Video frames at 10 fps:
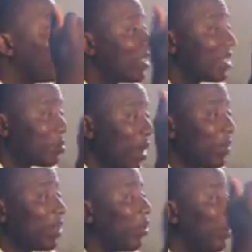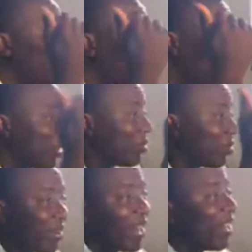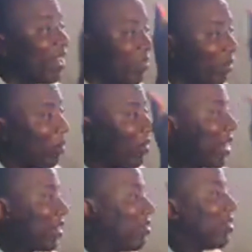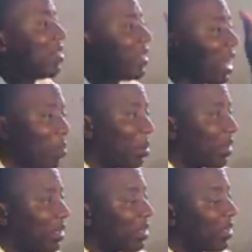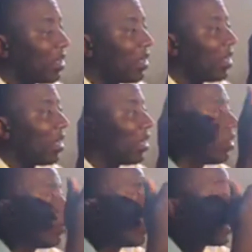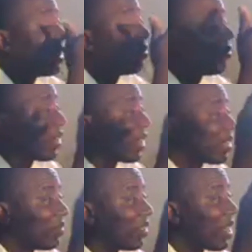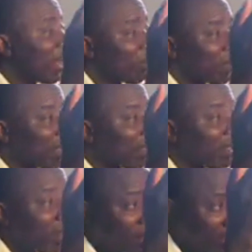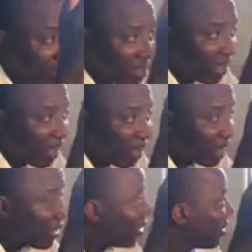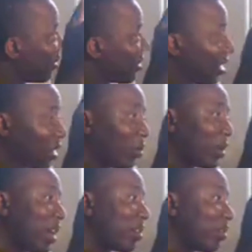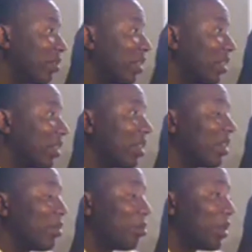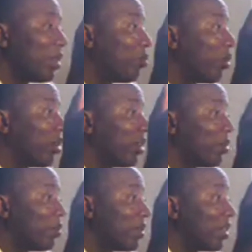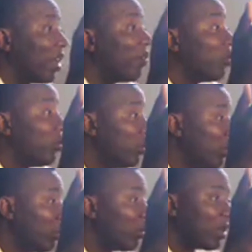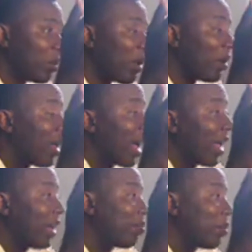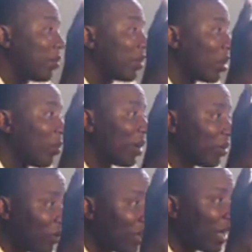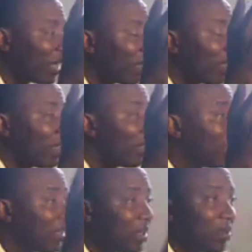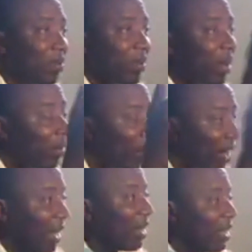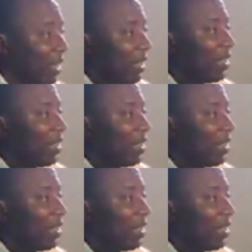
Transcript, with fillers: This is probably the only place you find any form of activity happening. You know, you can't even find activity happening on this scale at the headquarters of the PDP or the APC. If you do, they probably hire people to come and do that. These people are organic